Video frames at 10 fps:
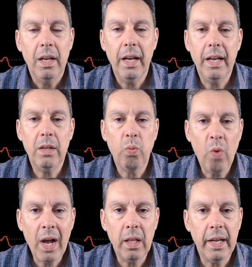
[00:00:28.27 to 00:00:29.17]
as
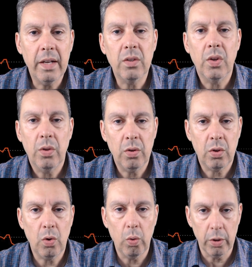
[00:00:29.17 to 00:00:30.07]
well as the
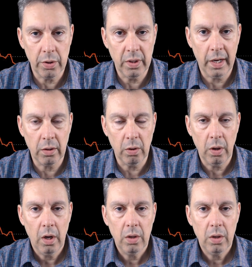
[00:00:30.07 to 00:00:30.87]
solar sector.